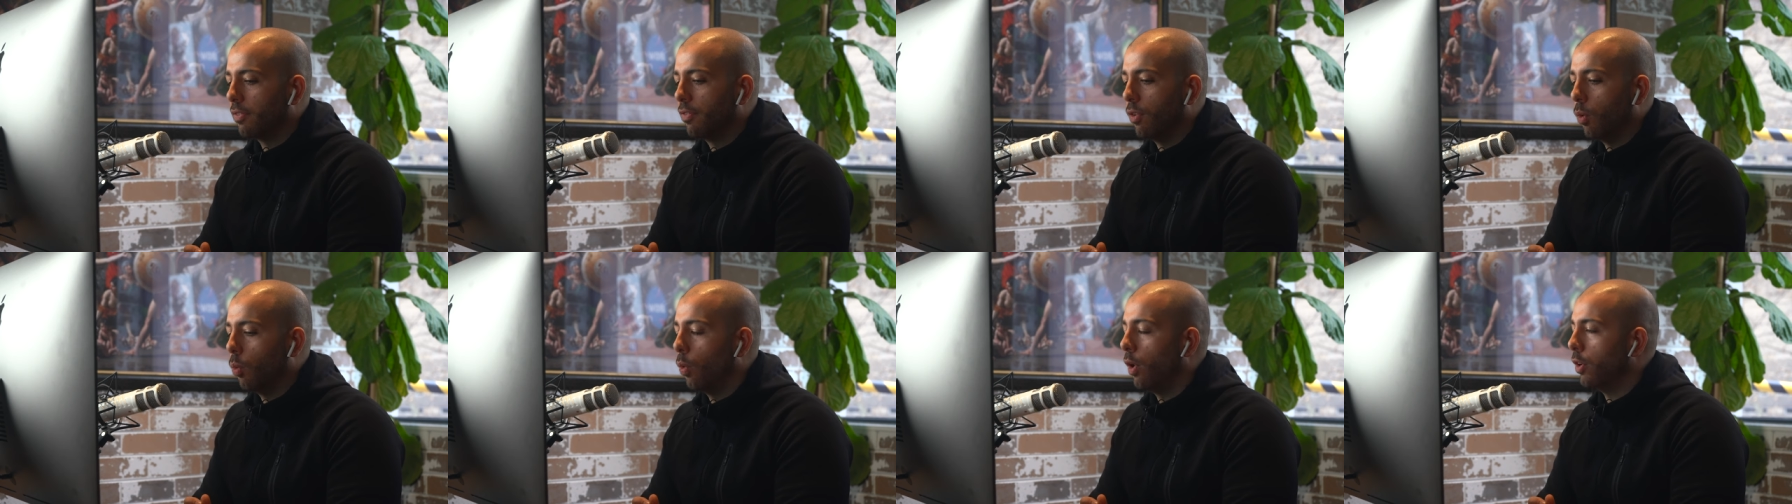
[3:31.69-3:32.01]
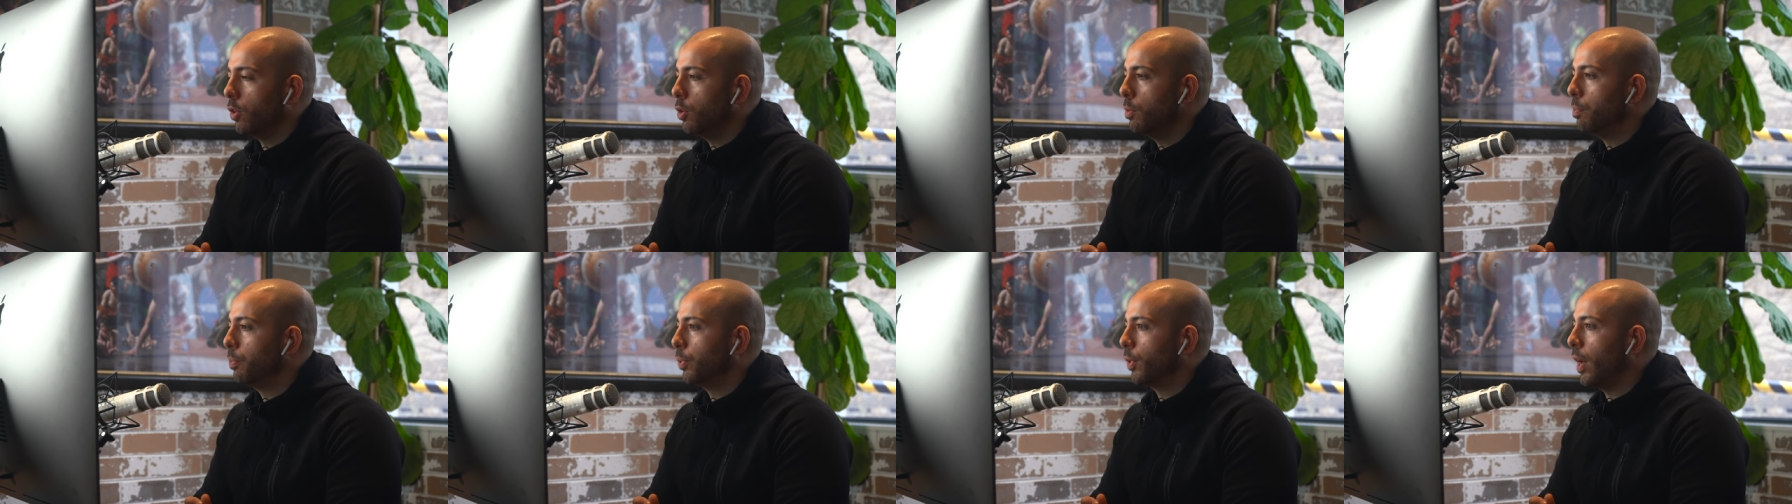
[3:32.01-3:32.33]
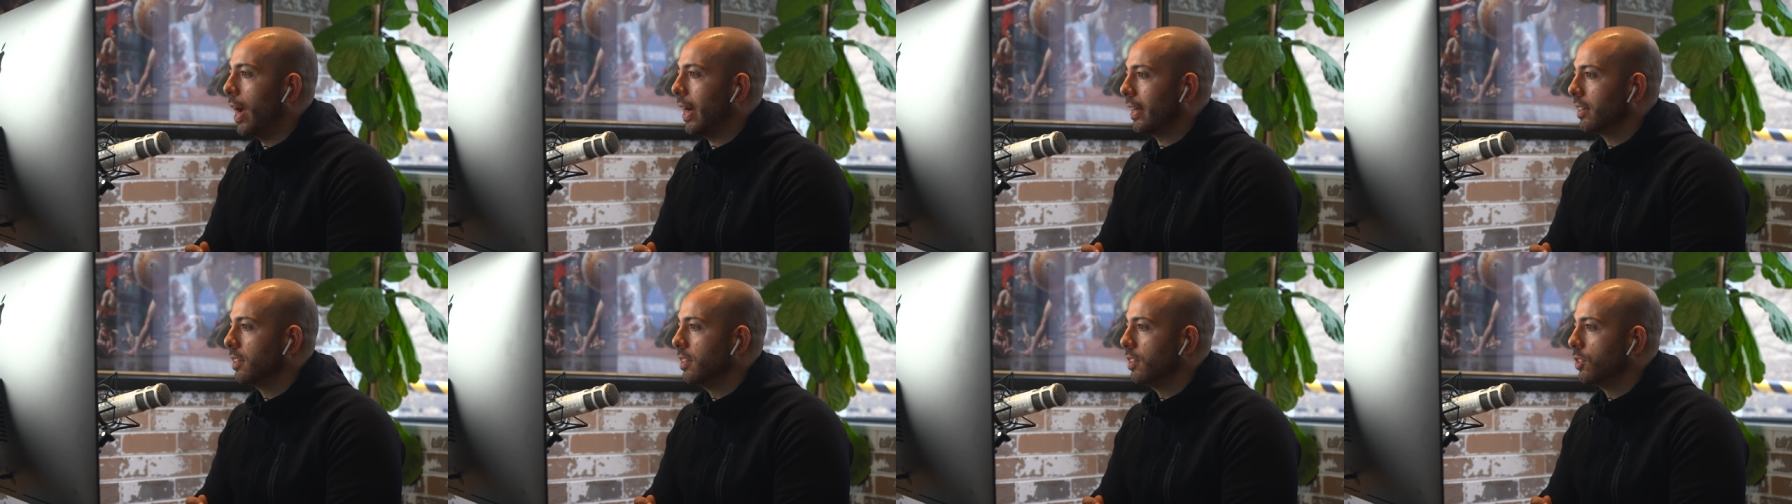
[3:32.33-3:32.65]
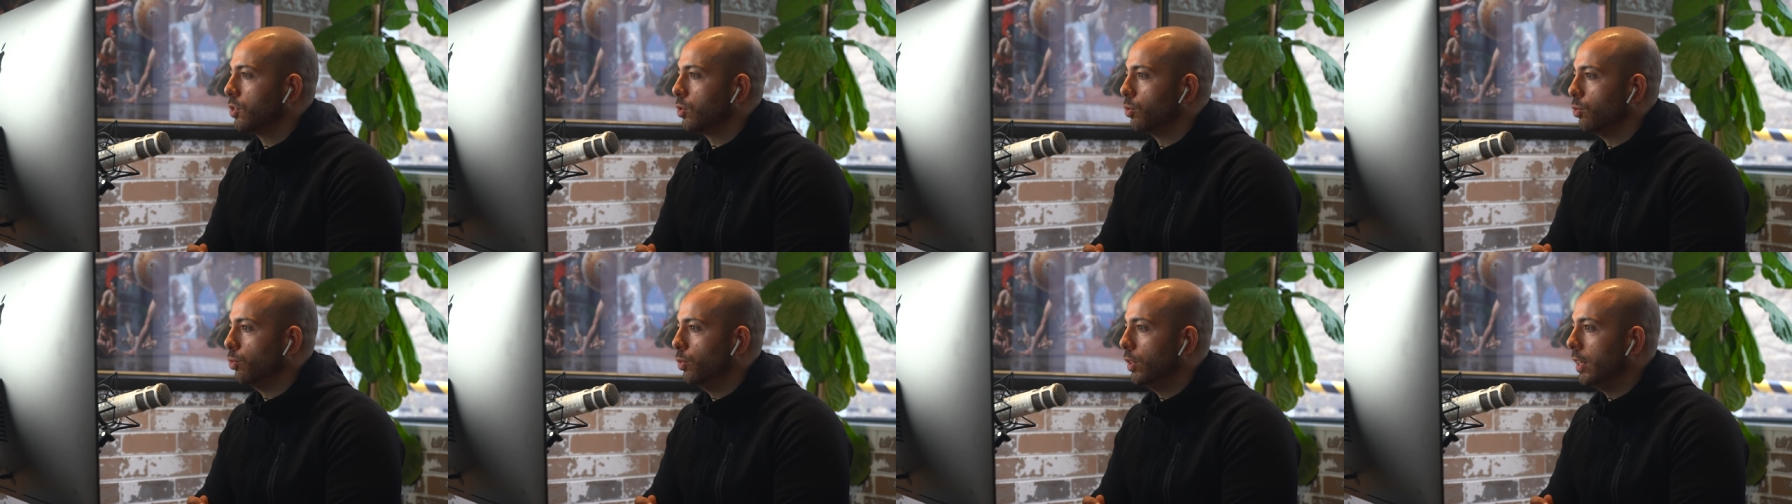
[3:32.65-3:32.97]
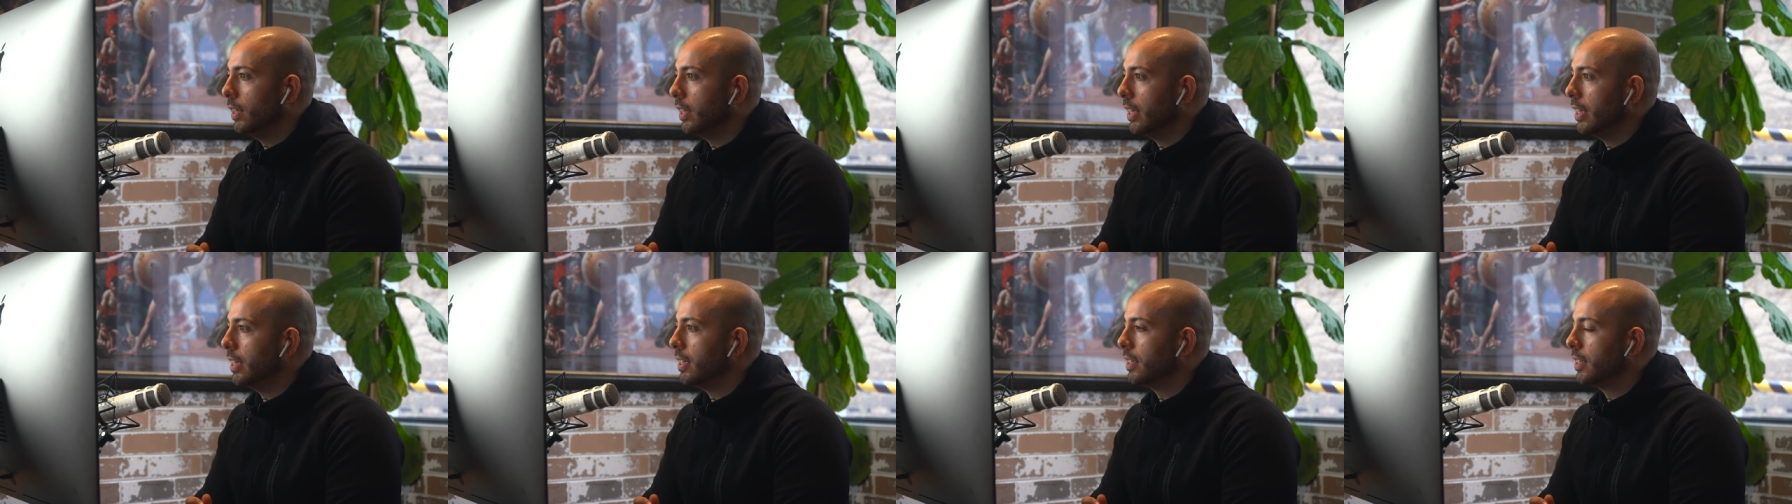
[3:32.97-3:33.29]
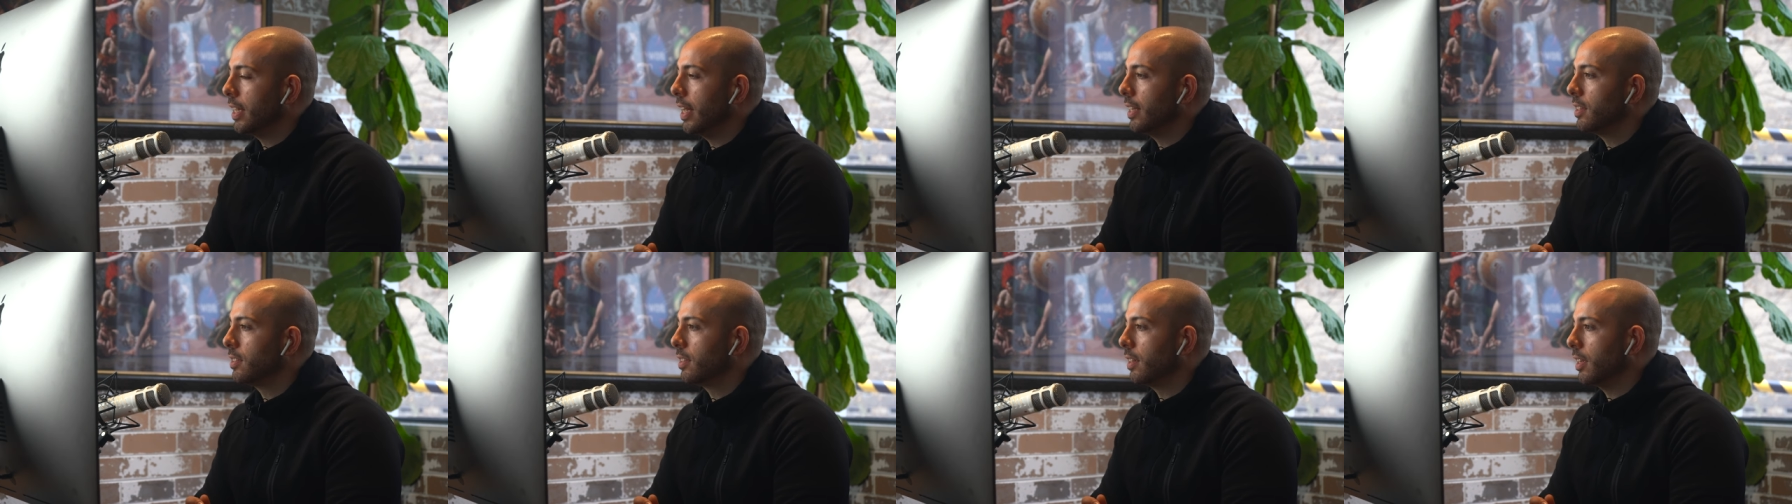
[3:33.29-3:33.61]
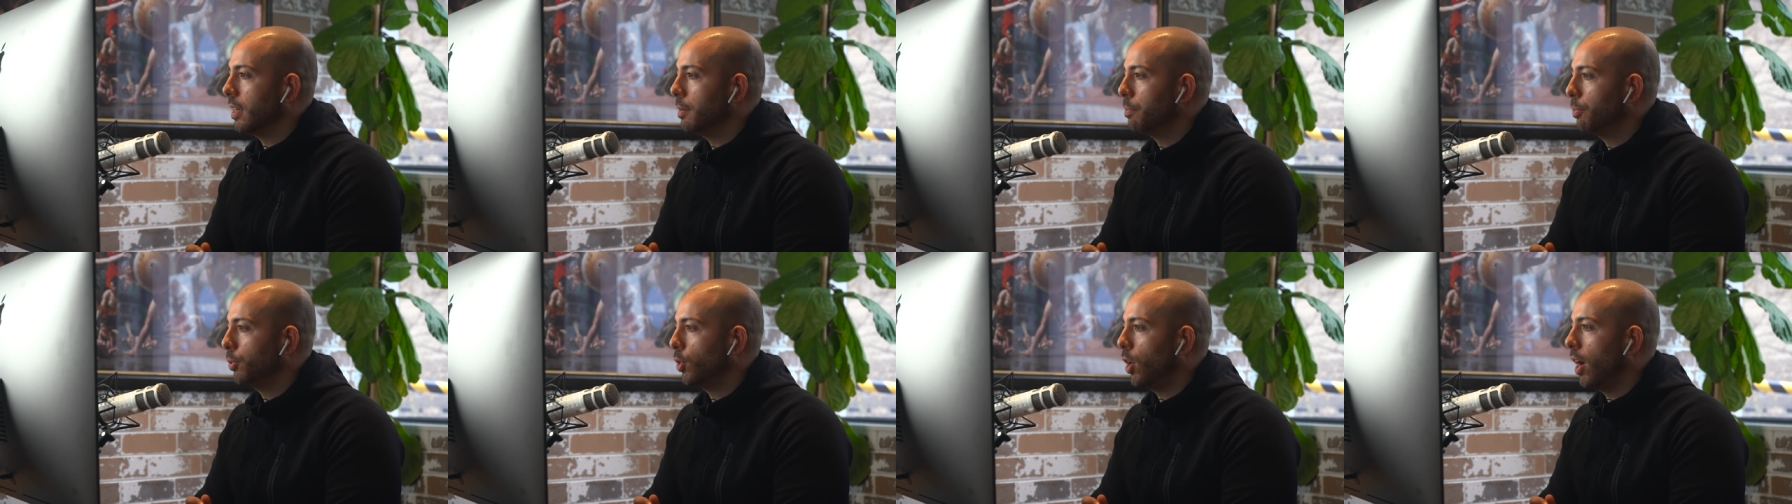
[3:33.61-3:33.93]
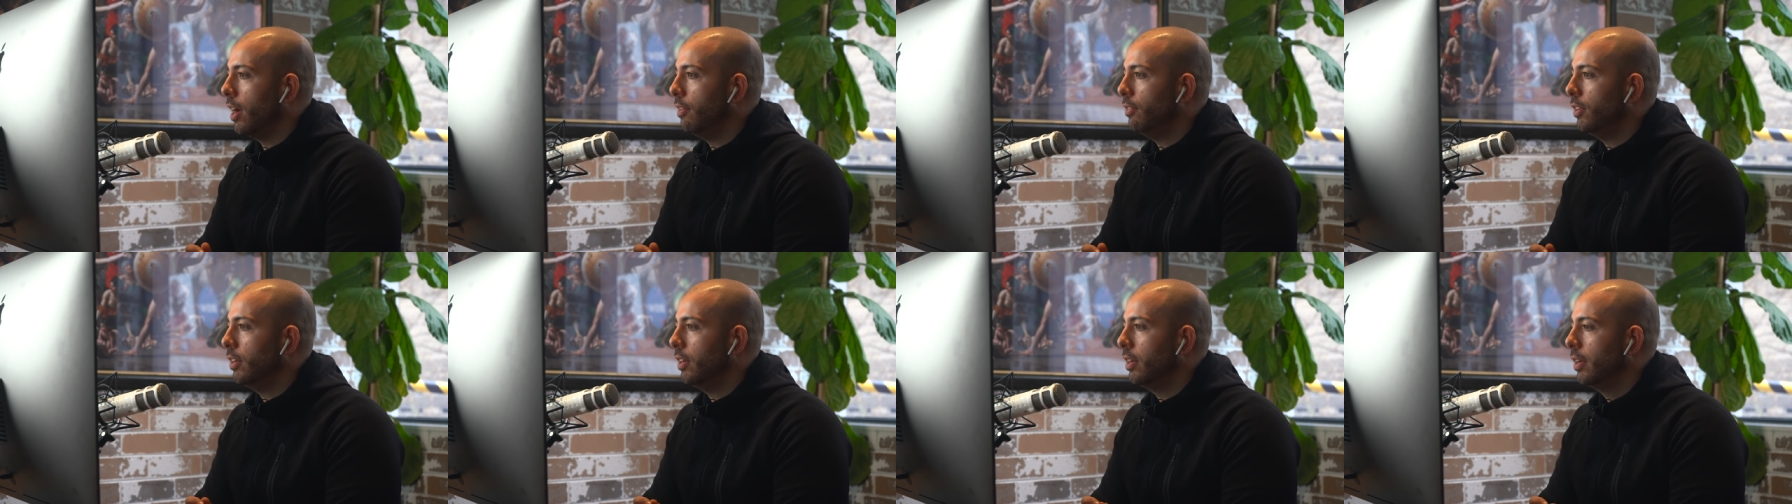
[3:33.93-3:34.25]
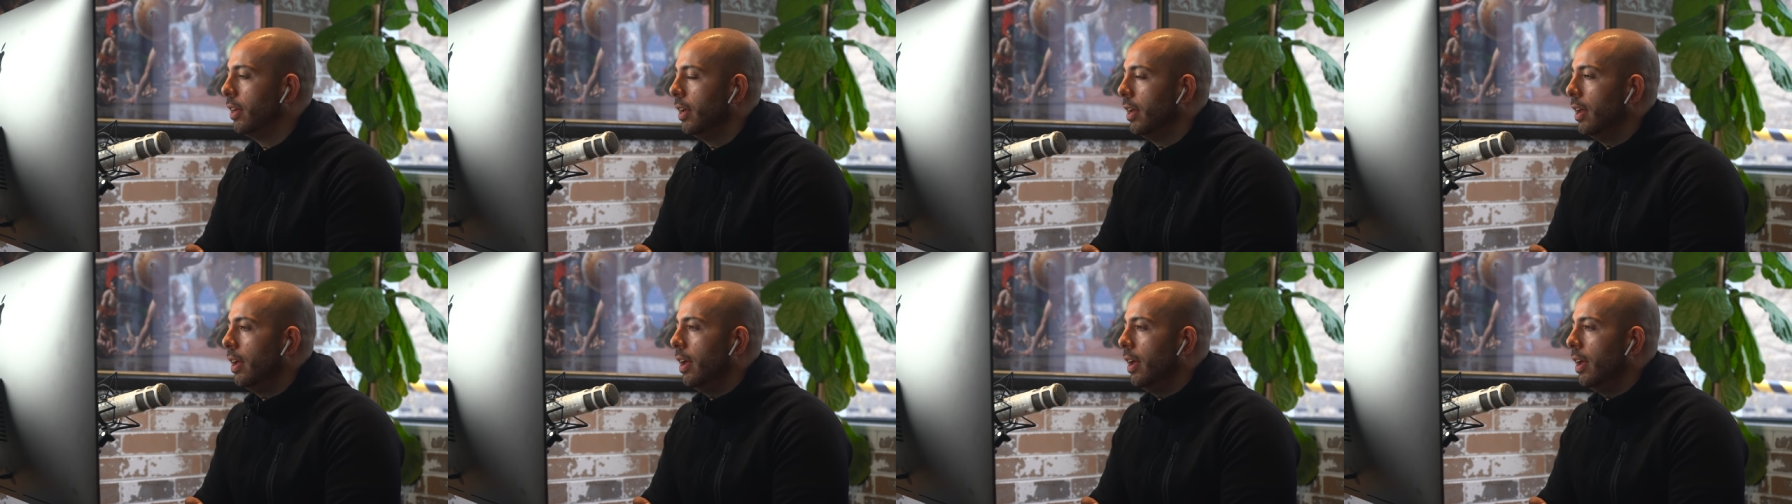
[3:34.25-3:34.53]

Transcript: for what you practiced really intensely in private.